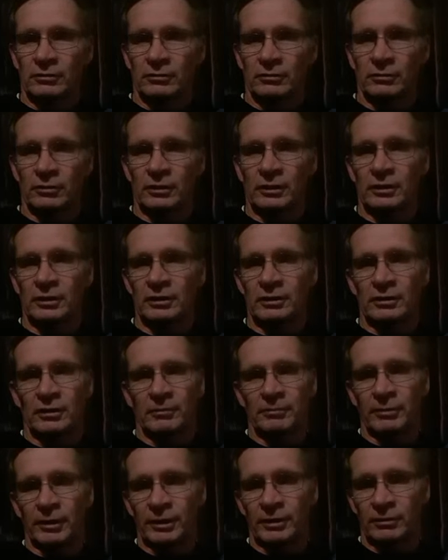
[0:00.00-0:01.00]
Really,
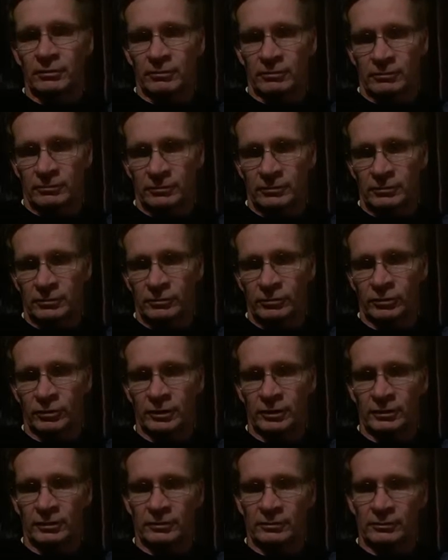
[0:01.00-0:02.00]
I battle to
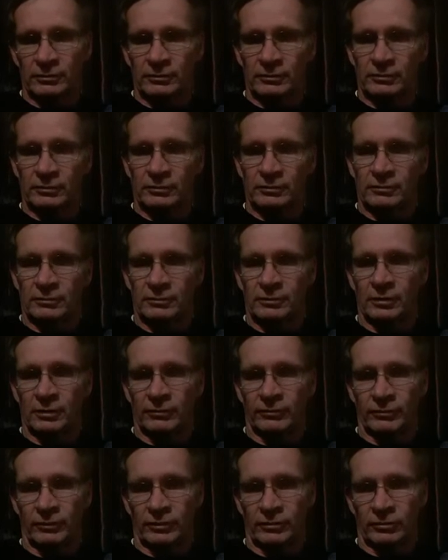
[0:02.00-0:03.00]
read
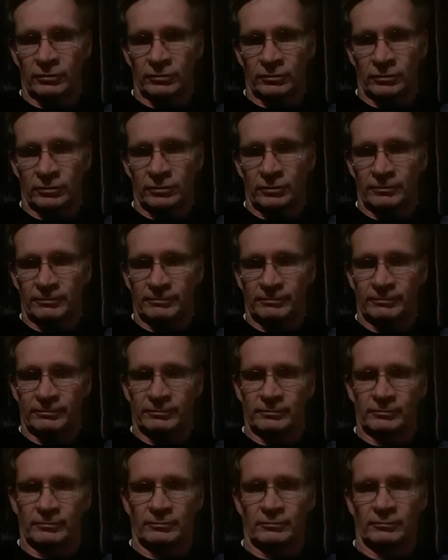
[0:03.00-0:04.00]
the Afrikaans.
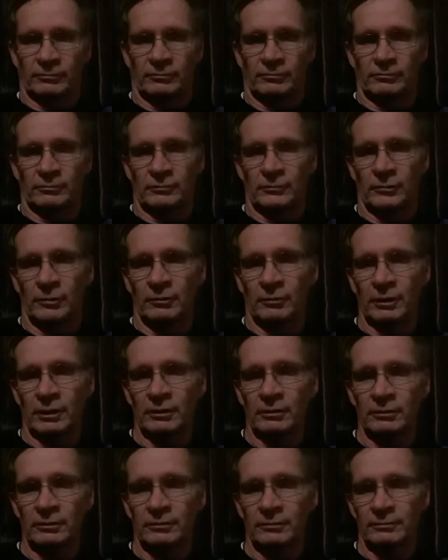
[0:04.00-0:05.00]

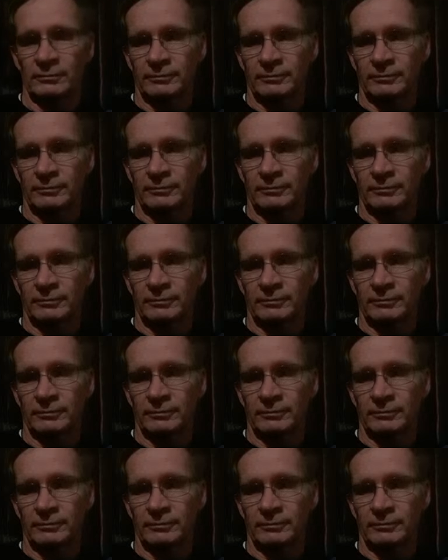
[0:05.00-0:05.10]
Well,